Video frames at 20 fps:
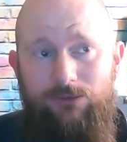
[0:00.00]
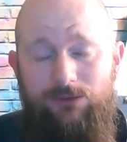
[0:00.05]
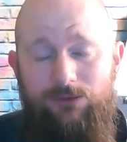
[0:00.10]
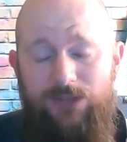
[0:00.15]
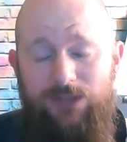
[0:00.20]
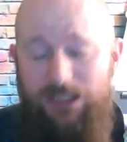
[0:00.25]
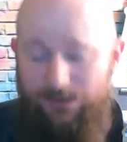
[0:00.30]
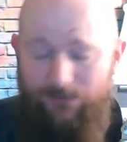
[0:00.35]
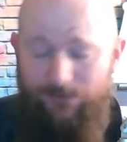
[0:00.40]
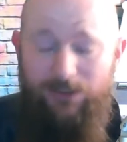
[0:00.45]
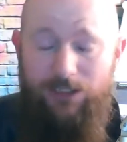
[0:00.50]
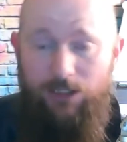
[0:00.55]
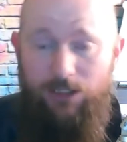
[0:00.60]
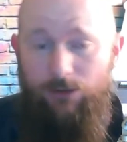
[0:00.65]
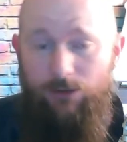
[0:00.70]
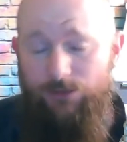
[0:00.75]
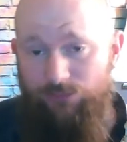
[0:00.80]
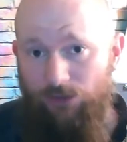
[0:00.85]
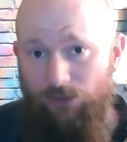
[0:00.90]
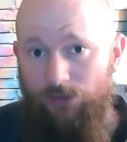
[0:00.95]
this
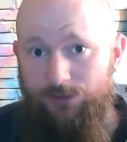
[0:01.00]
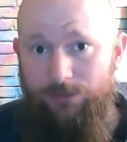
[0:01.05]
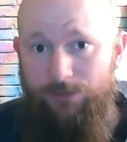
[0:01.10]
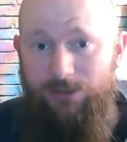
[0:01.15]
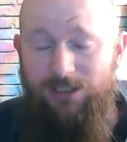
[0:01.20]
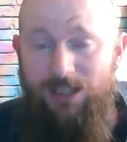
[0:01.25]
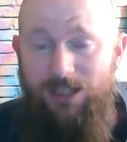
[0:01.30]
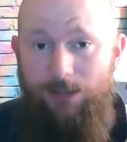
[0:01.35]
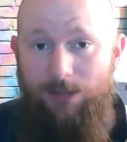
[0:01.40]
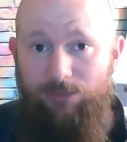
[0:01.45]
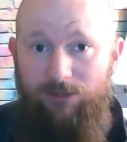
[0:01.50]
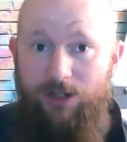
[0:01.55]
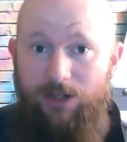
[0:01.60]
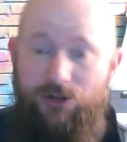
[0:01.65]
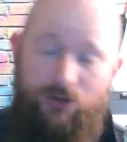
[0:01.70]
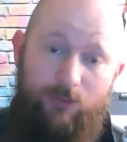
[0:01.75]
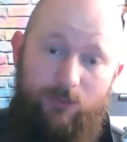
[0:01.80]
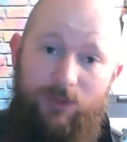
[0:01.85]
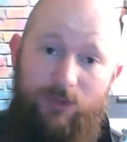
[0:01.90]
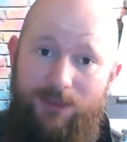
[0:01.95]
video is brought to you in
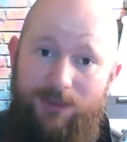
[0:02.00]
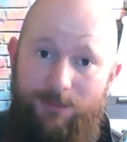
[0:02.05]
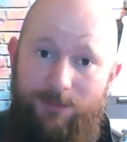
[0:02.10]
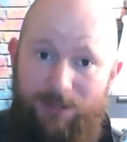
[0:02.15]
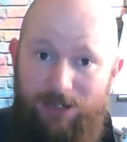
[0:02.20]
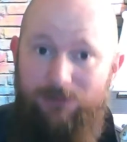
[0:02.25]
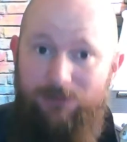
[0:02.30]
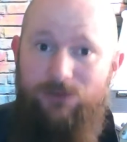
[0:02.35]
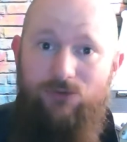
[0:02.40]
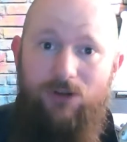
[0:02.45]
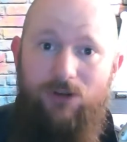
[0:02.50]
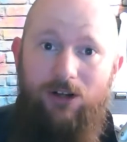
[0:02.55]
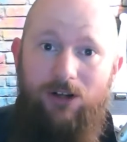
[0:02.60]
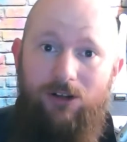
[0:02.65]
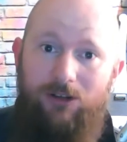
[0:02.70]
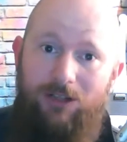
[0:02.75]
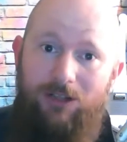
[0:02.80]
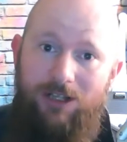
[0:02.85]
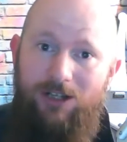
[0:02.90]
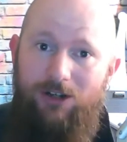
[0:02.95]
collaboration with The Beard
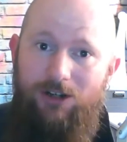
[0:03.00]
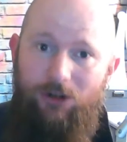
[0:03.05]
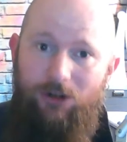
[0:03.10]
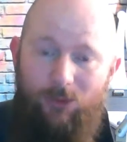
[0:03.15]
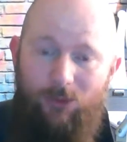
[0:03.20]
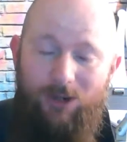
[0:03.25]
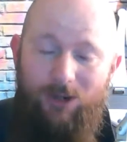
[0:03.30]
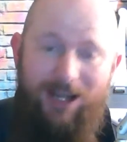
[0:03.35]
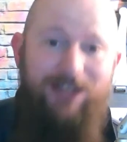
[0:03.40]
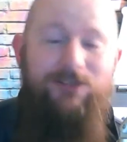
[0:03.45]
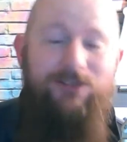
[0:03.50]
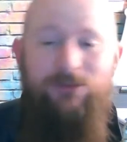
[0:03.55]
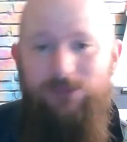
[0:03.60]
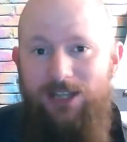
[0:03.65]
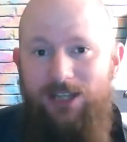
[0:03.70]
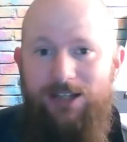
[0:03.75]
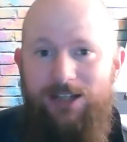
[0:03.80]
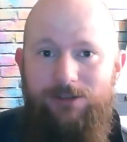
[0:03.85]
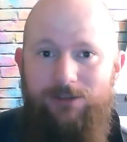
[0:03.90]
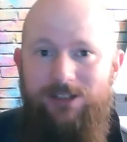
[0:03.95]
Struggle, who we'll get to
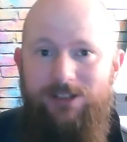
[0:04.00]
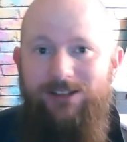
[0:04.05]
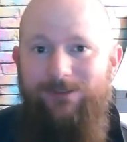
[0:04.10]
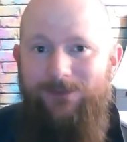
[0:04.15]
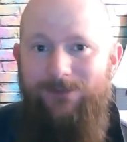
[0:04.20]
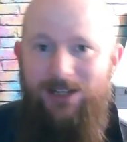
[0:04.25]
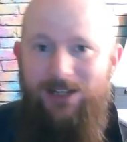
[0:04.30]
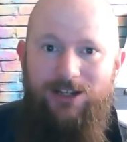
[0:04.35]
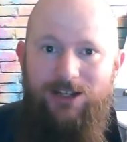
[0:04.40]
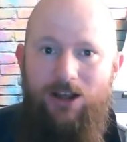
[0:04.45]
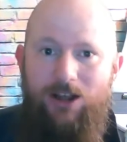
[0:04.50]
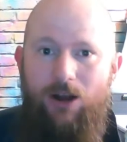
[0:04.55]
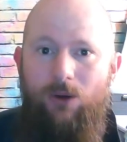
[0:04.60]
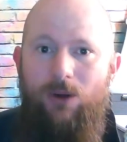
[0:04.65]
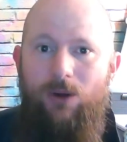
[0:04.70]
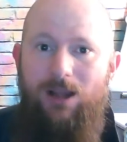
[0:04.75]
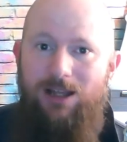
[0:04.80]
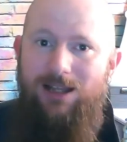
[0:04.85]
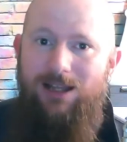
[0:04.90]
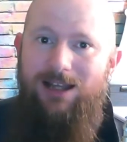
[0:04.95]
later in the
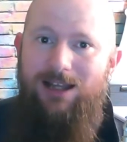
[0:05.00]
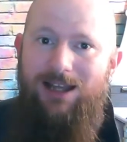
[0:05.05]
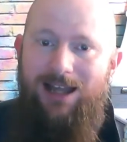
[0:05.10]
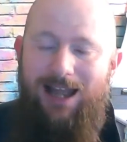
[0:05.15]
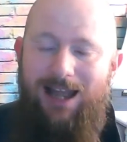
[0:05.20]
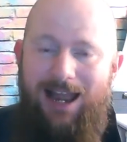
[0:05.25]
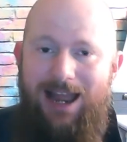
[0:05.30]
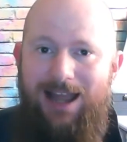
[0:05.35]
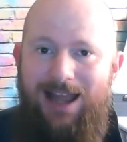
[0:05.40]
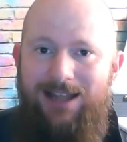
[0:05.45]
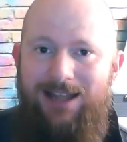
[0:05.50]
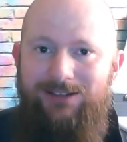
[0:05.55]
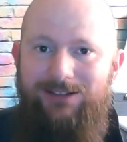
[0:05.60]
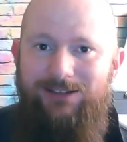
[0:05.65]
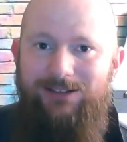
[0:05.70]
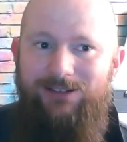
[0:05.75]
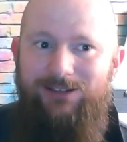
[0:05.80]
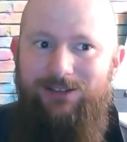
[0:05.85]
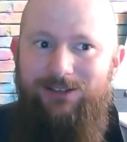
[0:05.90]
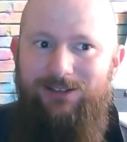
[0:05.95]
video,
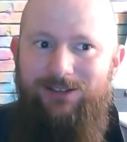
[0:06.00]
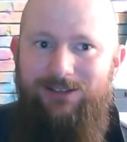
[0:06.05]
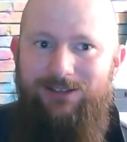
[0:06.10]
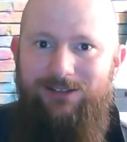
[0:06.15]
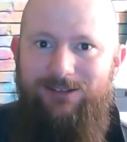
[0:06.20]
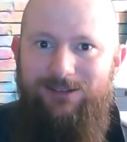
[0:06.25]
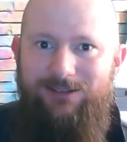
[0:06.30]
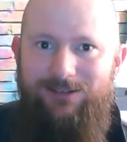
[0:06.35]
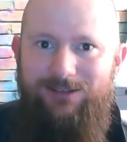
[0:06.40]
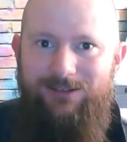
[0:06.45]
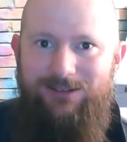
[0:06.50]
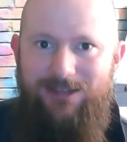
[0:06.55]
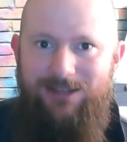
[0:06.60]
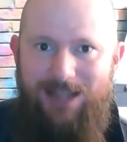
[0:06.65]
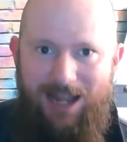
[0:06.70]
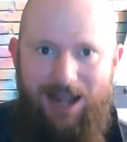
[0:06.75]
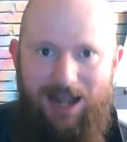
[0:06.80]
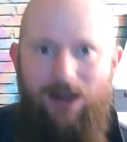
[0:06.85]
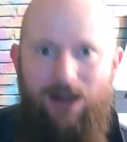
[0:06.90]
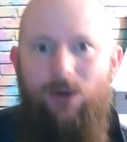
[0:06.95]
and
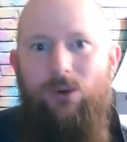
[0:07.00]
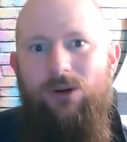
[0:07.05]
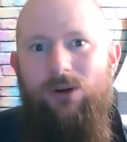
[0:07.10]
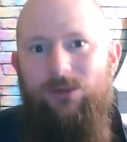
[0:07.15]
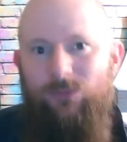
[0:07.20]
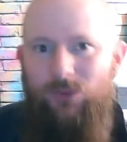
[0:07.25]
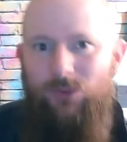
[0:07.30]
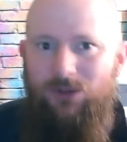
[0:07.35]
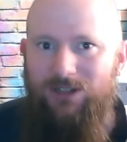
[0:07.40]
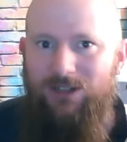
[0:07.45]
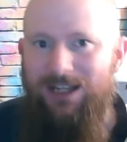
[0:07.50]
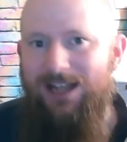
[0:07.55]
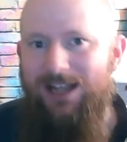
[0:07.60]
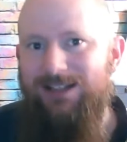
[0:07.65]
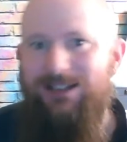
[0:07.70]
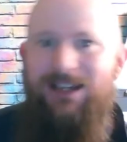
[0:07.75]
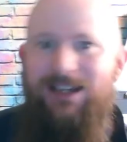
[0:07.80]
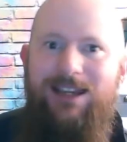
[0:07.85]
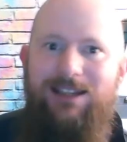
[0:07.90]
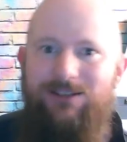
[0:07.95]
now we'll
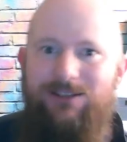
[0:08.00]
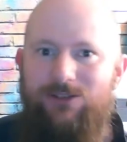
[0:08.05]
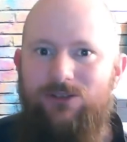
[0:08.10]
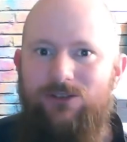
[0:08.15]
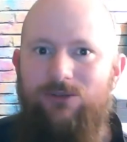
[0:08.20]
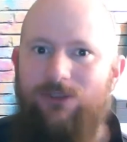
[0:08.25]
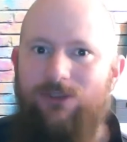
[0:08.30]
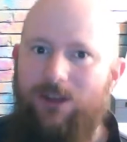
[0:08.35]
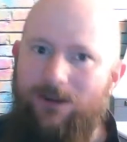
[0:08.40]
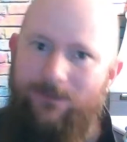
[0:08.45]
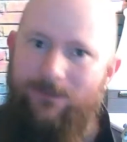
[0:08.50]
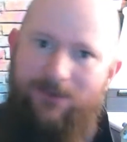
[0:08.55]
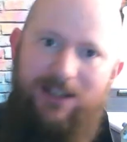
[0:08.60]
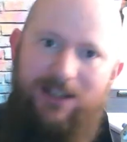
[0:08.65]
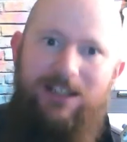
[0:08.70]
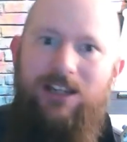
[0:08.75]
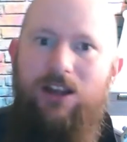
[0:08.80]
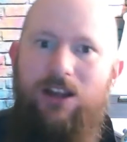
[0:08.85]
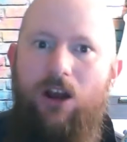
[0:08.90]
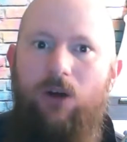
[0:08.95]
get into the
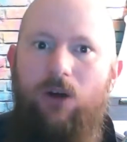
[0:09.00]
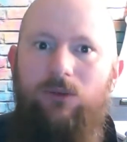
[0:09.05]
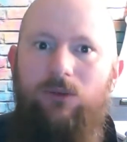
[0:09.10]
video.